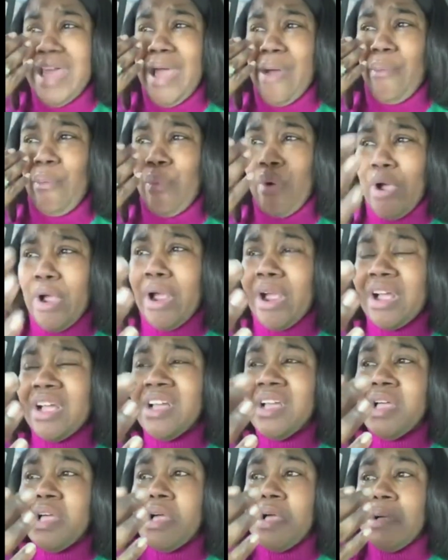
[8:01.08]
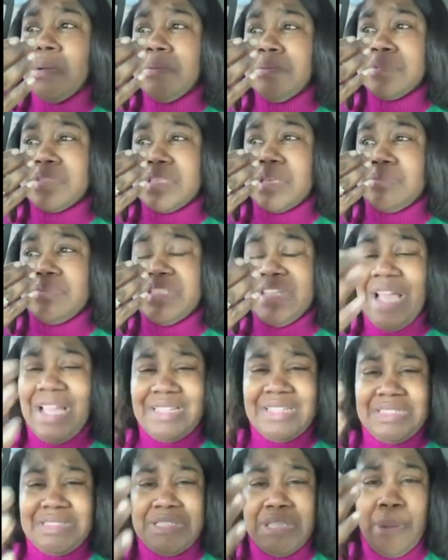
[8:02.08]
that were
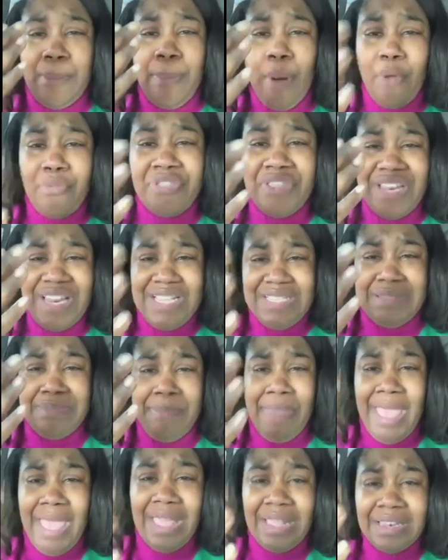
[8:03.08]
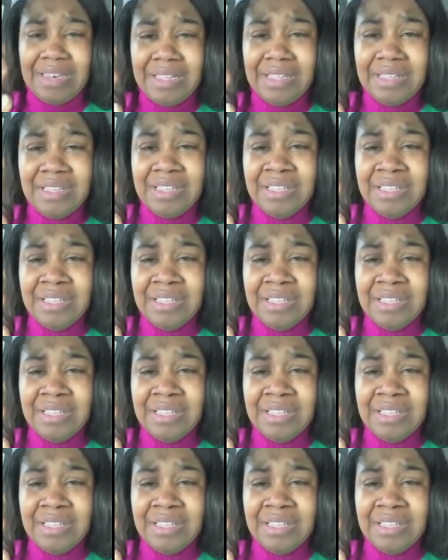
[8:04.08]
subjected to both of these men.